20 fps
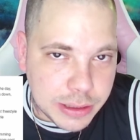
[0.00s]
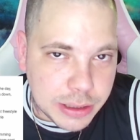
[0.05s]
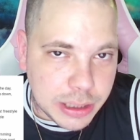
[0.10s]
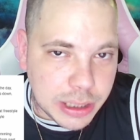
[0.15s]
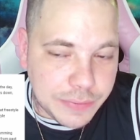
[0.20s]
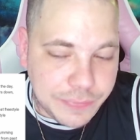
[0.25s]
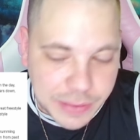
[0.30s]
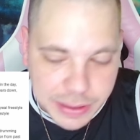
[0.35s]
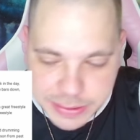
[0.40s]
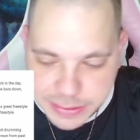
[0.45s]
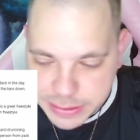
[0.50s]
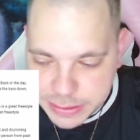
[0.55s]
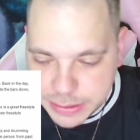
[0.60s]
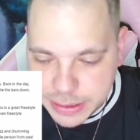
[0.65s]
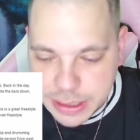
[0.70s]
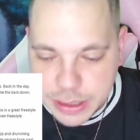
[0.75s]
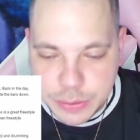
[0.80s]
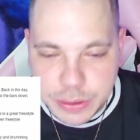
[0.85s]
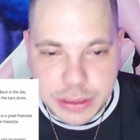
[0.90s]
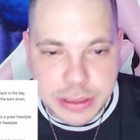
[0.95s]
If I sit
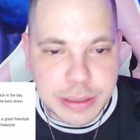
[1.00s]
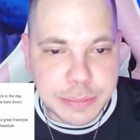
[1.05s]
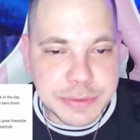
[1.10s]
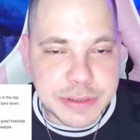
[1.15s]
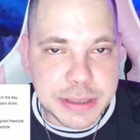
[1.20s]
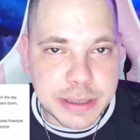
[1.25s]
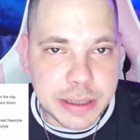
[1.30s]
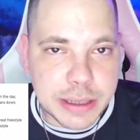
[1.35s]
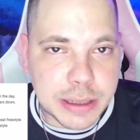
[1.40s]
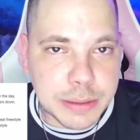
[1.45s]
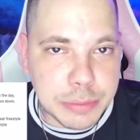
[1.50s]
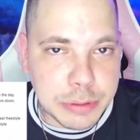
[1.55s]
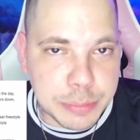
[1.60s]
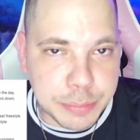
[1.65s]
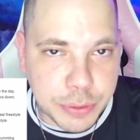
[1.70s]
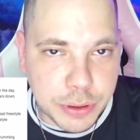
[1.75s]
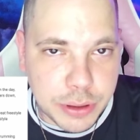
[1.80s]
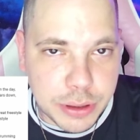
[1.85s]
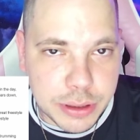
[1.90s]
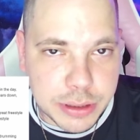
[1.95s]
down and I'm thinking about
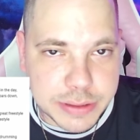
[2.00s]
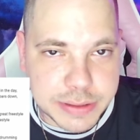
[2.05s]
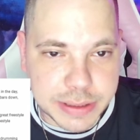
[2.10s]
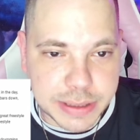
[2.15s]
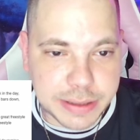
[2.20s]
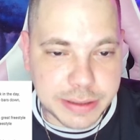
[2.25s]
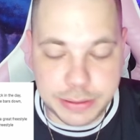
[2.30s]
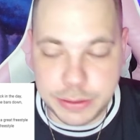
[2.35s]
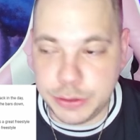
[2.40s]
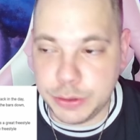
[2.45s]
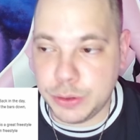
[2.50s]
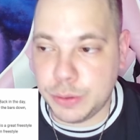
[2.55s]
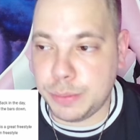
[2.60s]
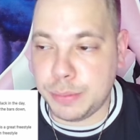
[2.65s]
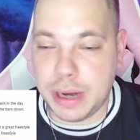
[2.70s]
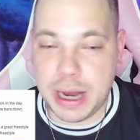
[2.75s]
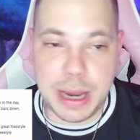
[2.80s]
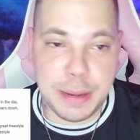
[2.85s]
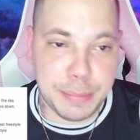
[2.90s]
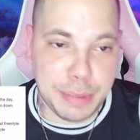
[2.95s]
bars and, you know,
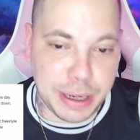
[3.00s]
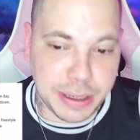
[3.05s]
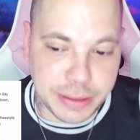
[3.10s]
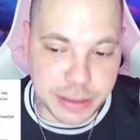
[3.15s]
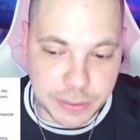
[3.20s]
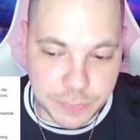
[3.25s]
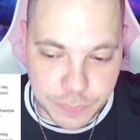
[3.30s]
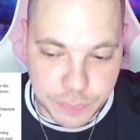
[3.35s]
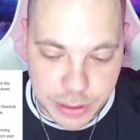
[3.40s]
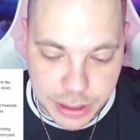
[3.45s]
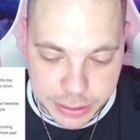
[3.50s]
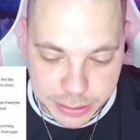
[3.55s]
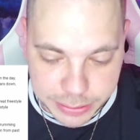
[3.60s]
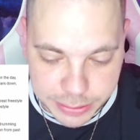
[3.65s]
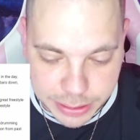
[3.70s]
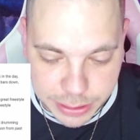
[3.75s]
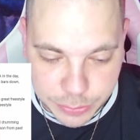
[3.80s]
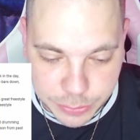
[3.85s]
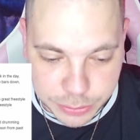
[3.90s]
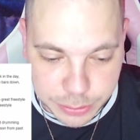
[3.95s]
I might not write it
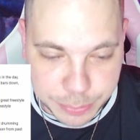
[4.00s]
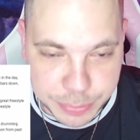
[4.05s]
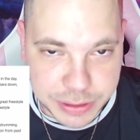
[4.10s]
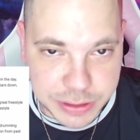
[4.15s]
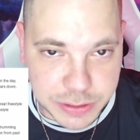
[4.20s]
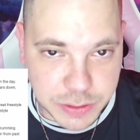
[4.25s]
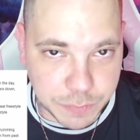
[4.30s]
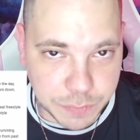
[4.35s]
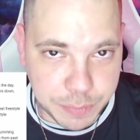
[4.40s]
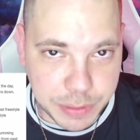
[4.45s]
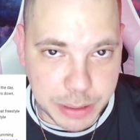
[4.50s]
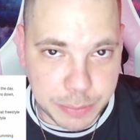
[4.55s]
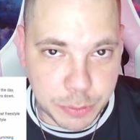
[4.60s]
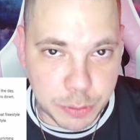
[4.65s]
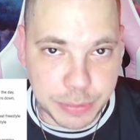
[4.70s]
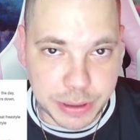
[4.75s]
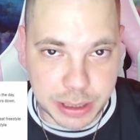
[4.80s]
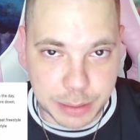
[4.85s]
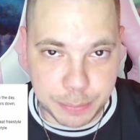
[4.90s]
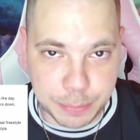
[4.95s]
down on a piece of paper,
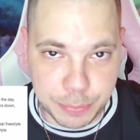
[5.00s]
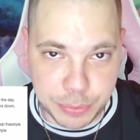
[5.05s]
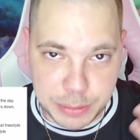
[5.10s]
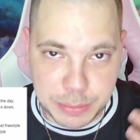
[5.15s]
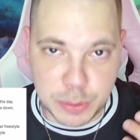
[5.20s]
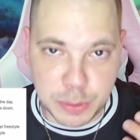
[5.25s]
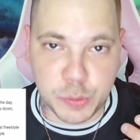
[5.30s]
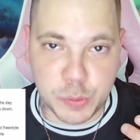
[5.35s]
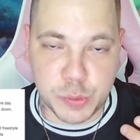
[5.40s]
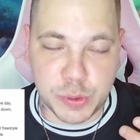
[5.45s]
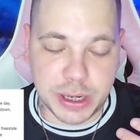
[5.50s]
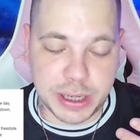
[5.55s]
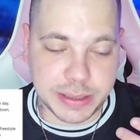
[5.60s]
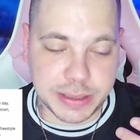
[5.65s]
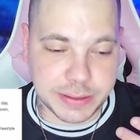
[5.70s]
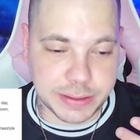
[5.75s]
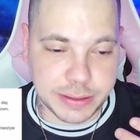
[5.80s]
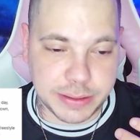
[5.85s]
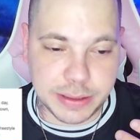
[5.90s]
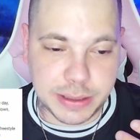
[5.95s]
but I
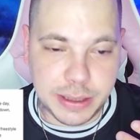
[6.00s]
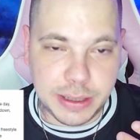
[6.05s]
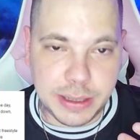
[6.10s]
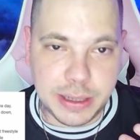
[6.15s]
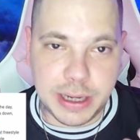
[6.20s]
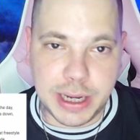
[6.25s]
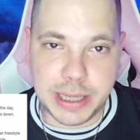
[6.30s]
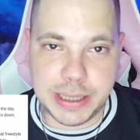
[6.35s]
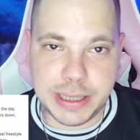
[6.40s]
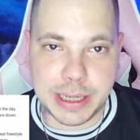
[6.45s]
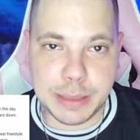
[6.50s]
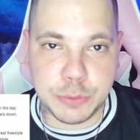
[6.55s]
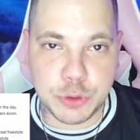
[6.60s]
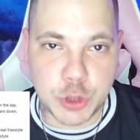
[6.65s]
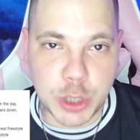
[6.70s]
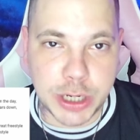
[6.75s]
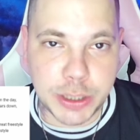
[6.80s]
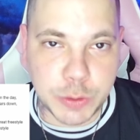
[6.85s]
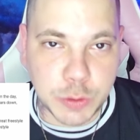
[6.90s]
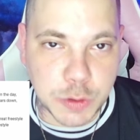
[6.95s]
pre-memorized it and then I'm
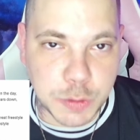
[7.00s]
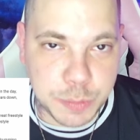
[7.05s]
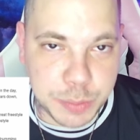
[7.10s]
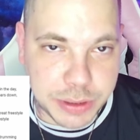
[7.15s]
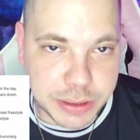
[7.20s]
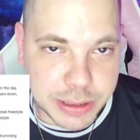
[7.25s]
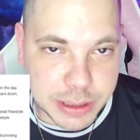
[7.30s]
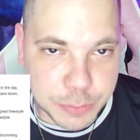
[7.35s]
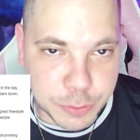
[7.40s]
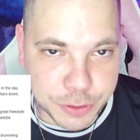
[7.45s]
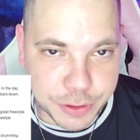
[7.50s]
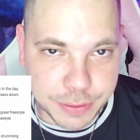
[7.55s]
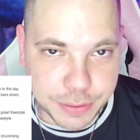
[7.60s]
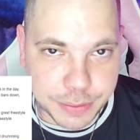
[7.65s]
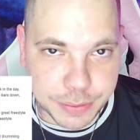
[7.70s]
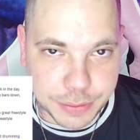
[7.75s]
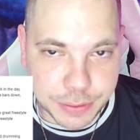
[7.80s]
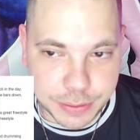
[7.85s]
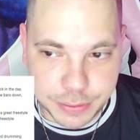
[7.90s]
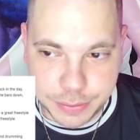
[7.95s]
trying to spit them
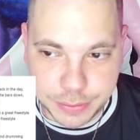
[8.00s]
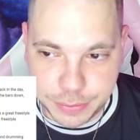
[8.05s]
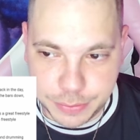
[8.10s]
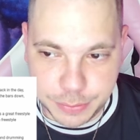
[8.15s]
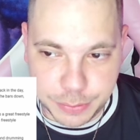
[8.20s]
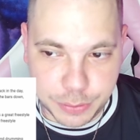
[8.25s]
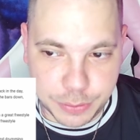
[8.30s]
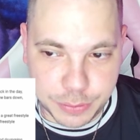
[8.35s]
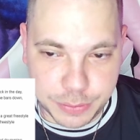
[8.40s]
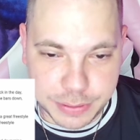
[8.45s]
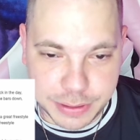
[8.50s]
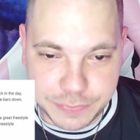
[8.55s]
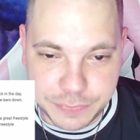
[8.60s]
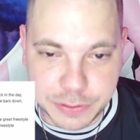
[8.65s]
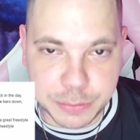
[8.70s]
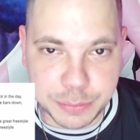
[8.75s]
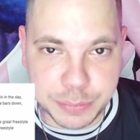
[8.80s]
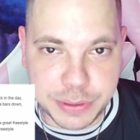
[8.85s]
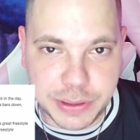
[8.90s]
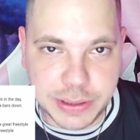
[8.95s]
on
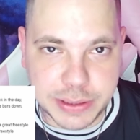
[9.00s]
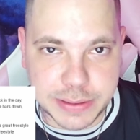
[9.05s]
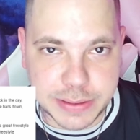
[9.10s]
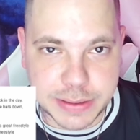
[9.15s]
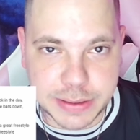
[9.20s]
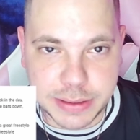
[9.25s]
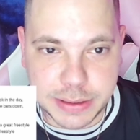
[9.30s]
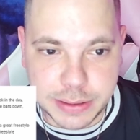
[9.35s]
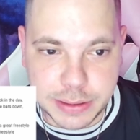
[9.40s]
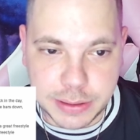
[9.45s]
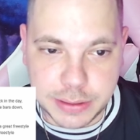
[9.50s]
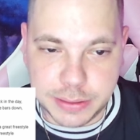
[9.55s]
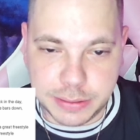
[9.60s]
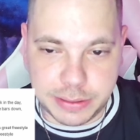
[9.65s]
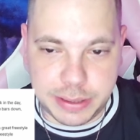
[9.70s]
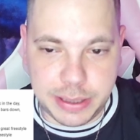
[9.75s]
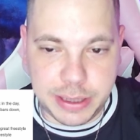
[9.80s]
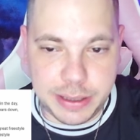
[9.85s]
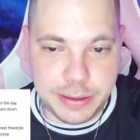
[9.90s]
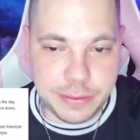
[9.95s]
different beats,
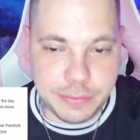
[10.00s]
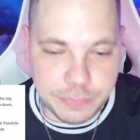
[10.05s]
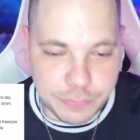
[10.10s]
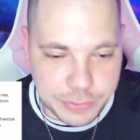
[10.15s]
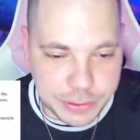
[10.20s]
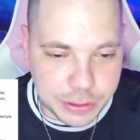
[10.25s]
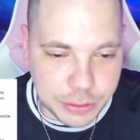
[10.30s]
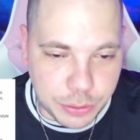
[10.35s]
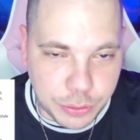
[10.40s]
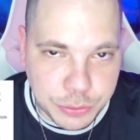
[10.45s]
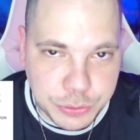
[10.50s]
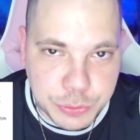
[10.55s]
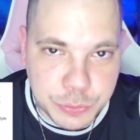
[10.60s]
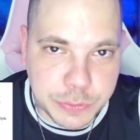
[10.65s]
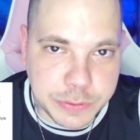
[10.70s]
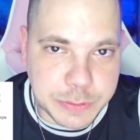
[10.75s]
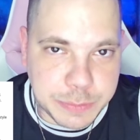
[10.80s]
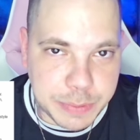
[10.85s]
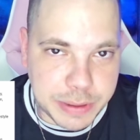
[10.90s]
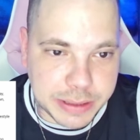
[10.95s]
with all due
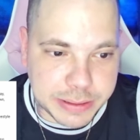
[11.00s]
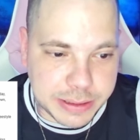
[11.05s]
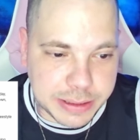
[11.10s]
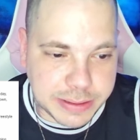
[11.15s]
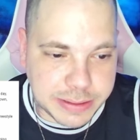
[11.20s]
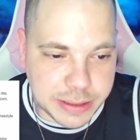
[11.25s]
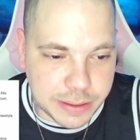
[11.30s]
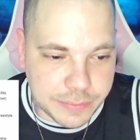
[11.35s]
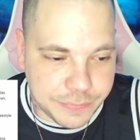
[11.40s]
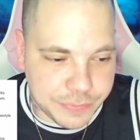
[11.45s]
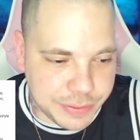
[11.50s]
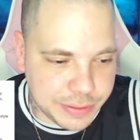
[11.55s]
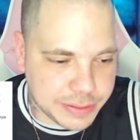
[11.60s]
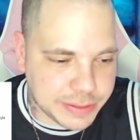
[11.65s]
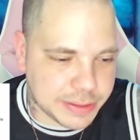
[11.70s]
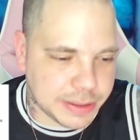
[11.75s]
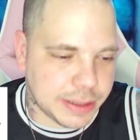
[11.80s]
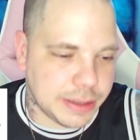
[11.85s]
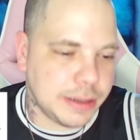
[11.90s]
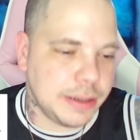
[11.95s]
respect, that's not a
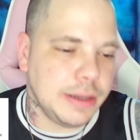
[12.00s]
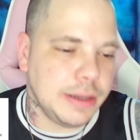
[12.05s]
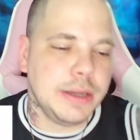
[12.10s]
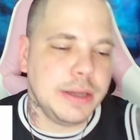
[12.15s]
freestyle.